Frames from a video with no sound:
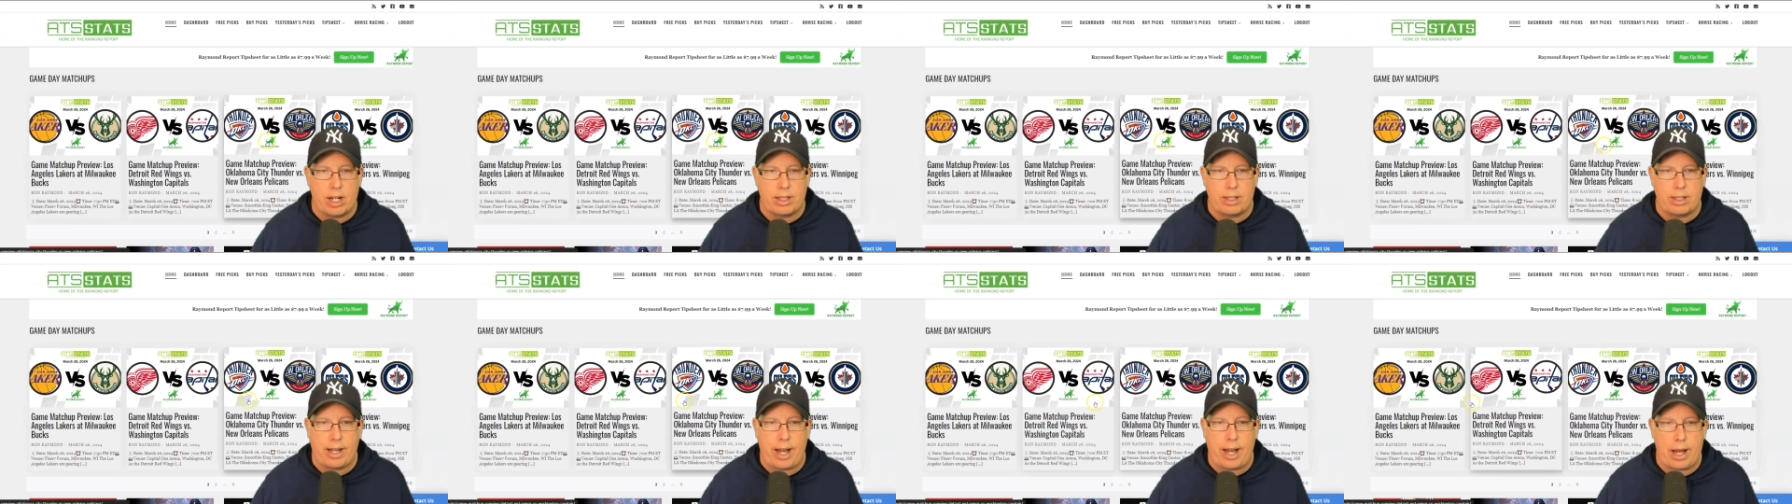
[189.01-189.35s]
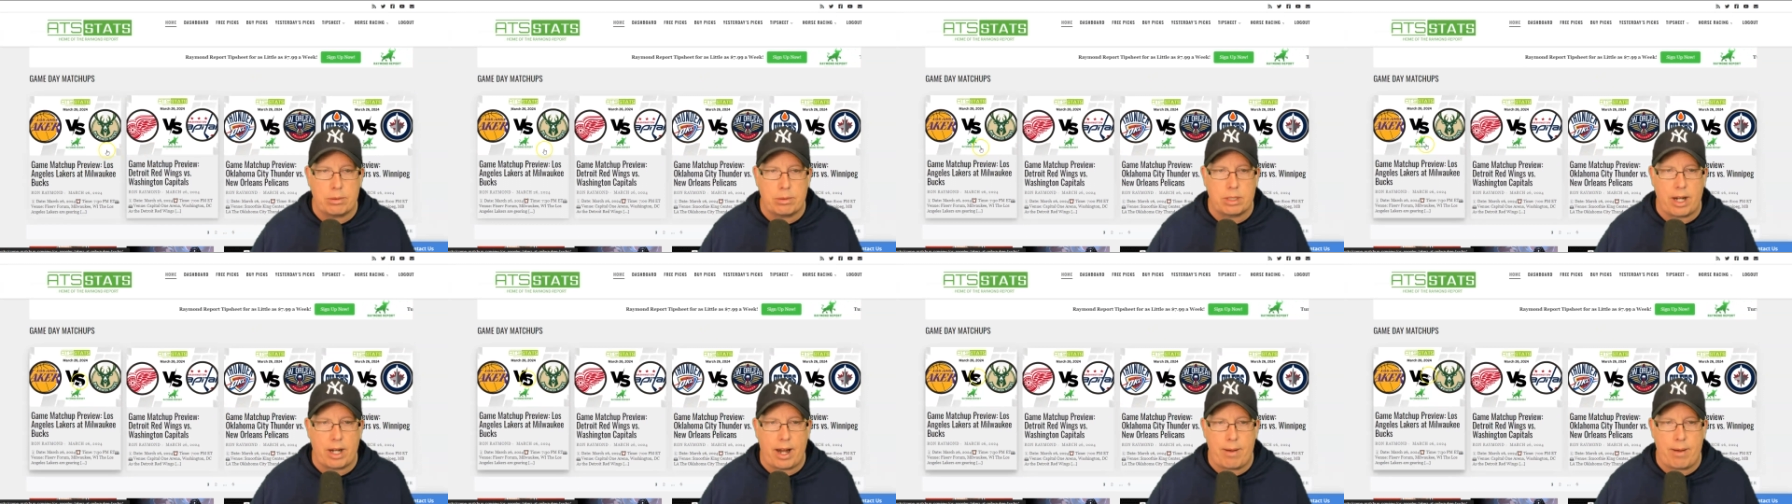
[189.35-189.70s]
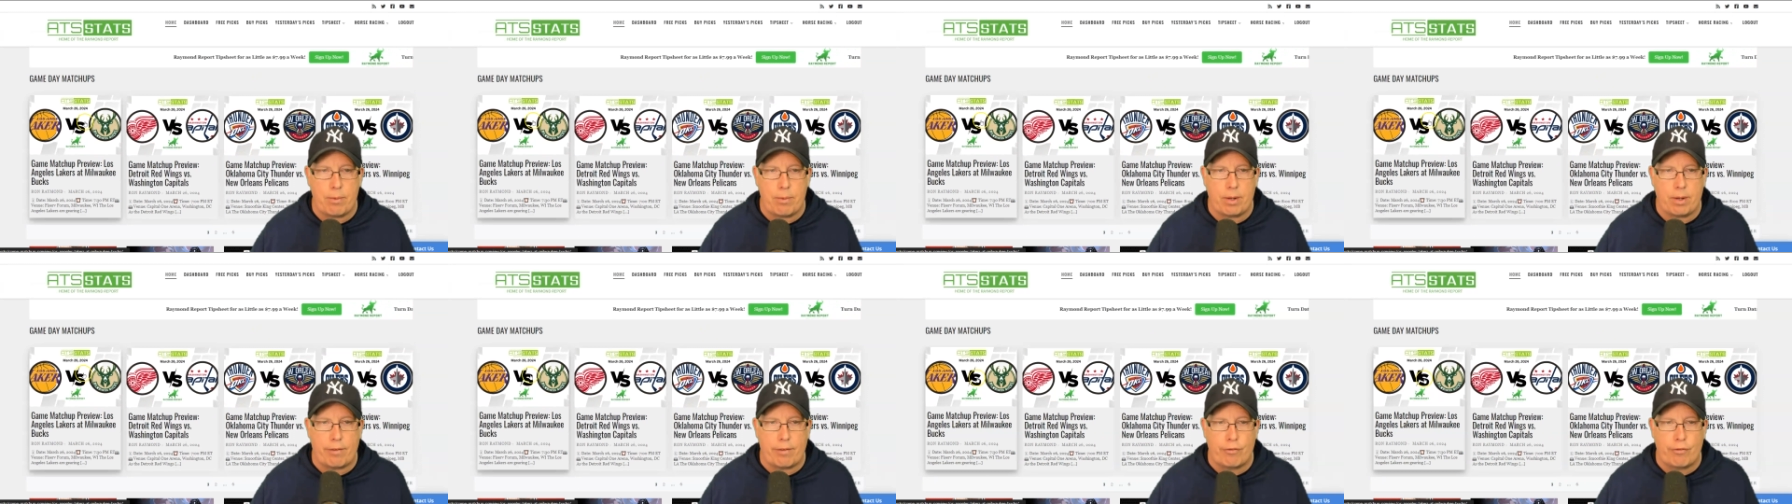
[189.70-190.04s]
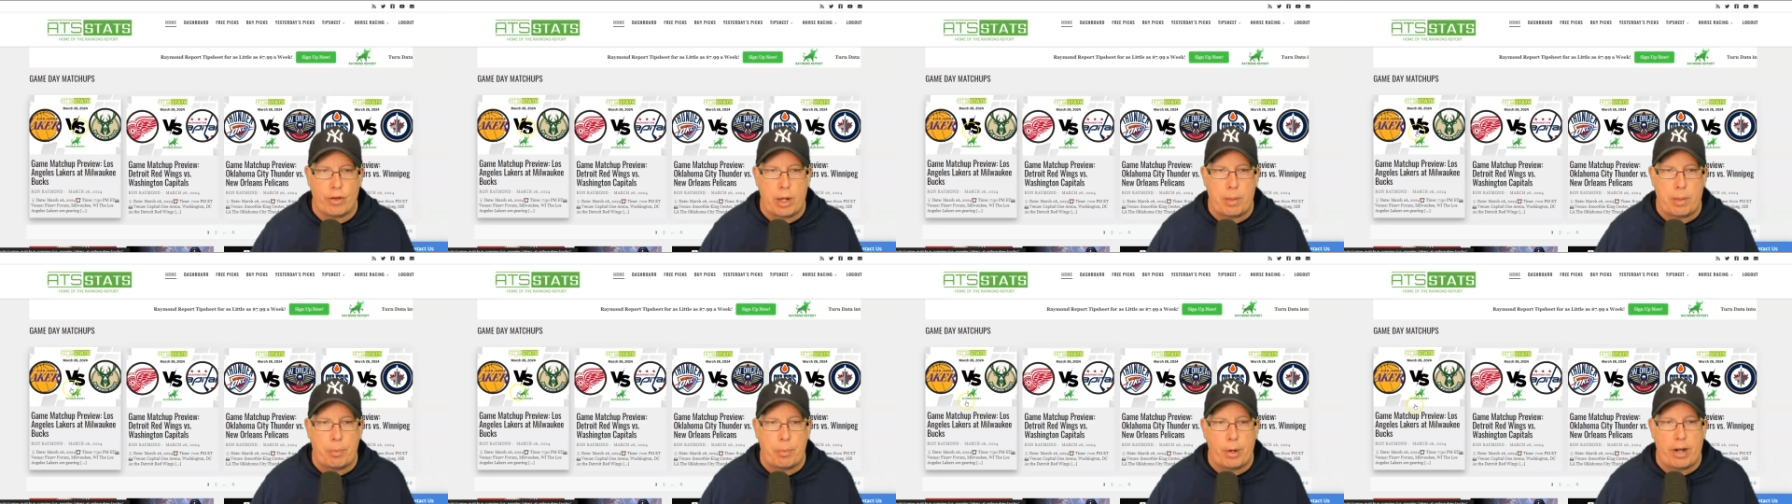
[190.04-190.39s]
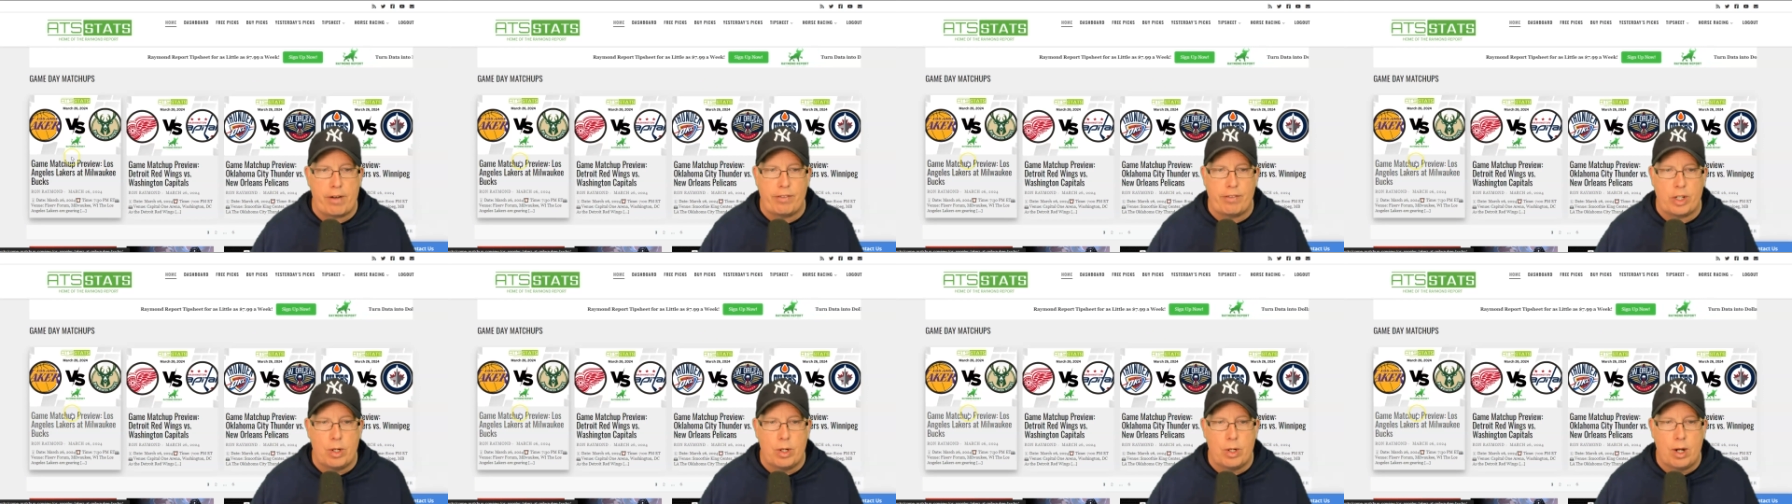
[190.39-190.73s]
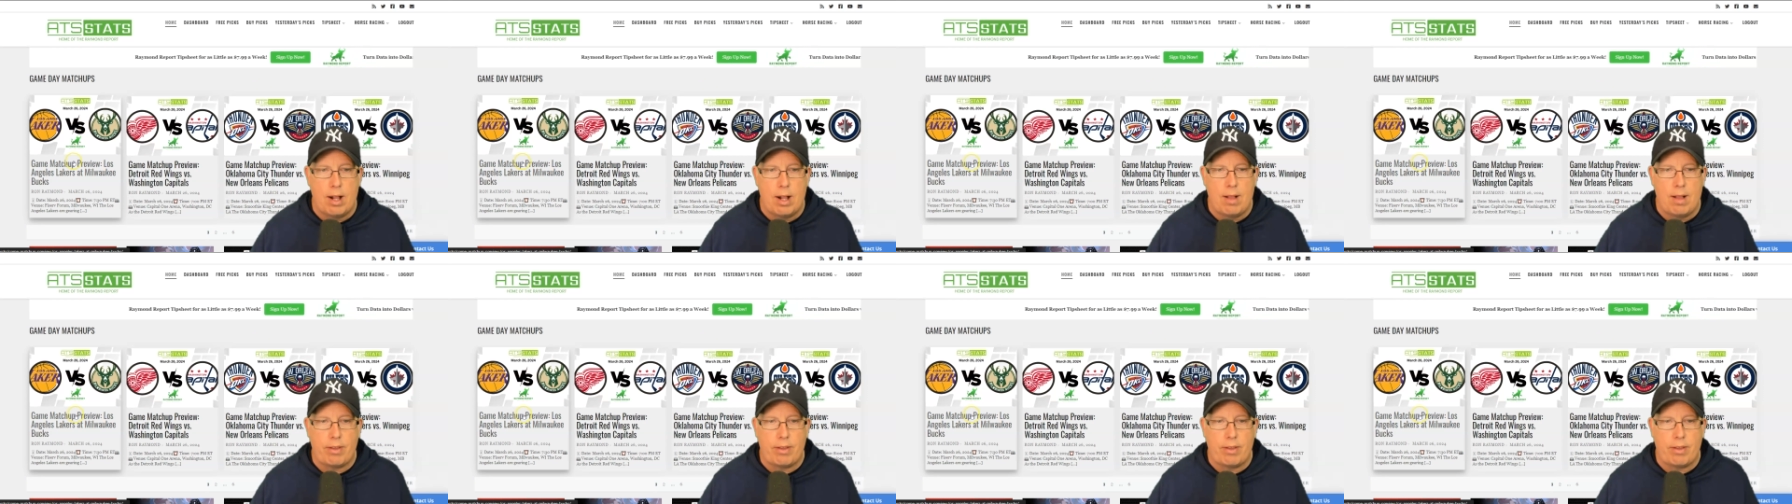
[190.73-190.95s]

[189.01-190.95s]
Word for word: on the games tonight, we've got a free preview